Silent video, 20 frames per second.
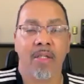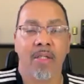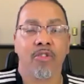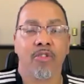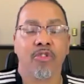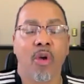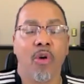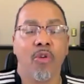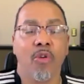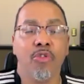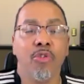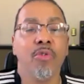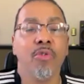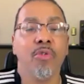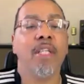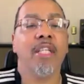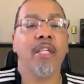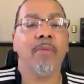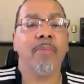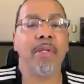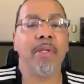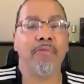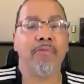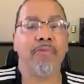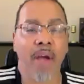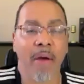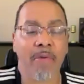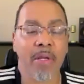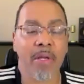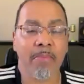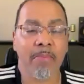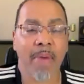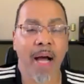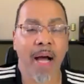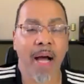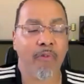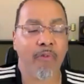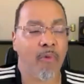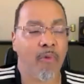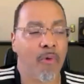So you need to be very
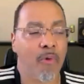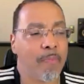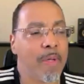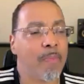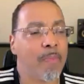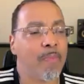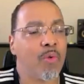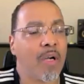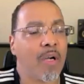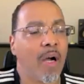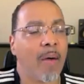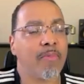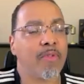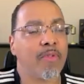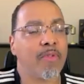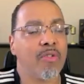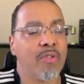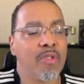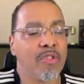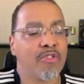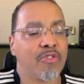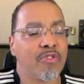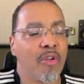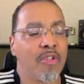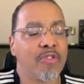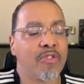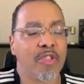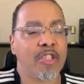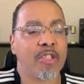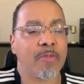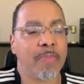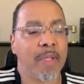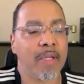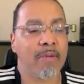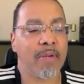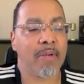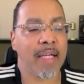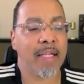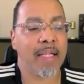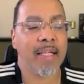mindful when people come to you to search your
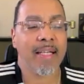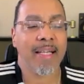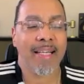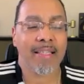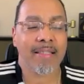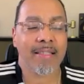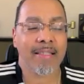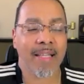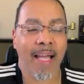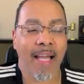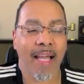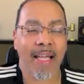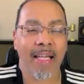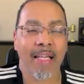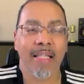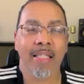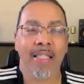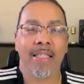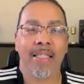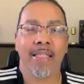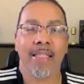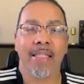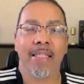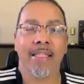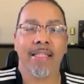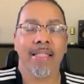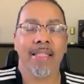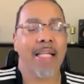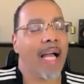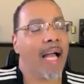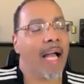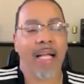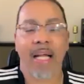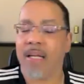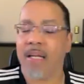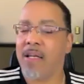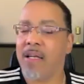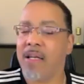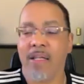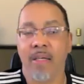spirit and say, yeah, I ain't
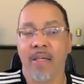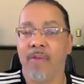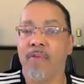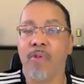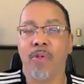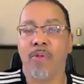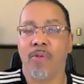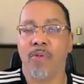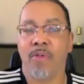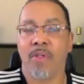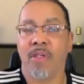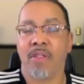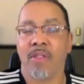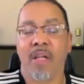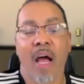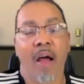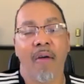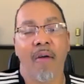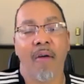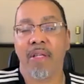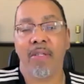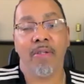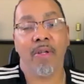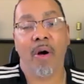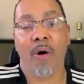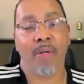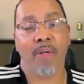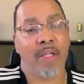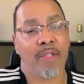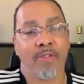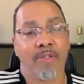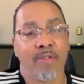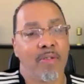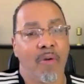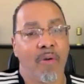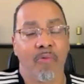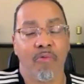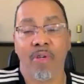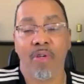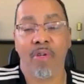got nothing to give you, because I already know that you
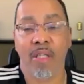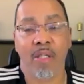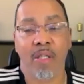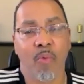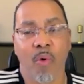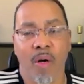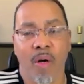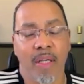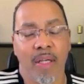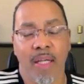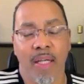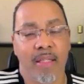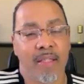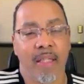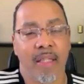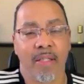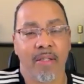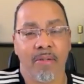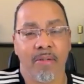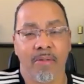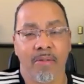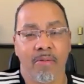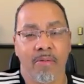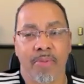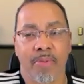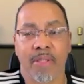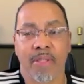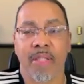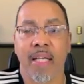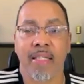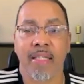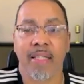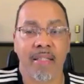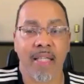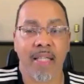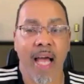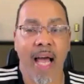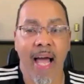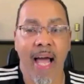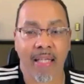don't really want anything you're pretending
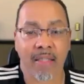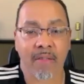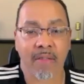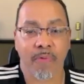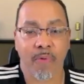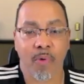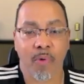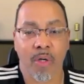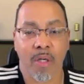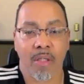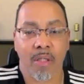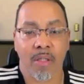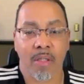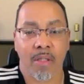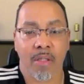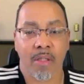to ask for.